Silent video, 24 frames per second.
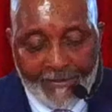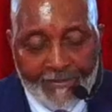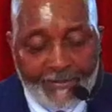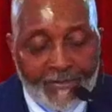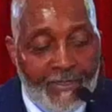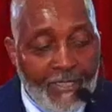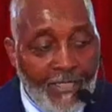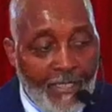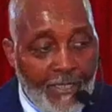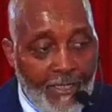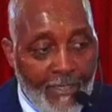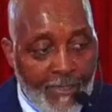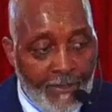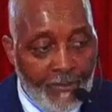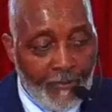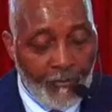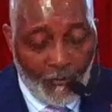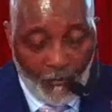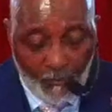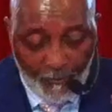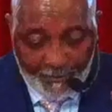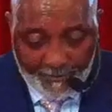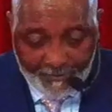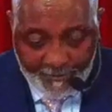is getting
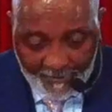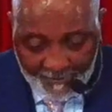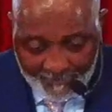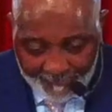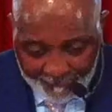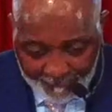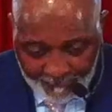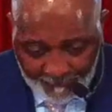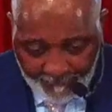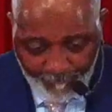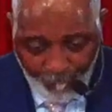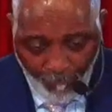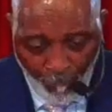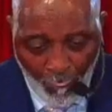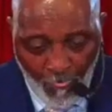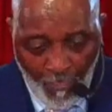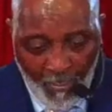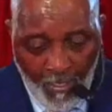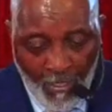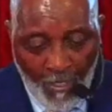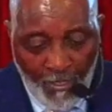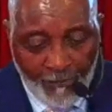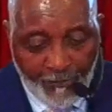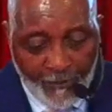your attention.
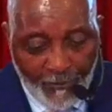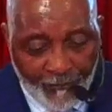Yes.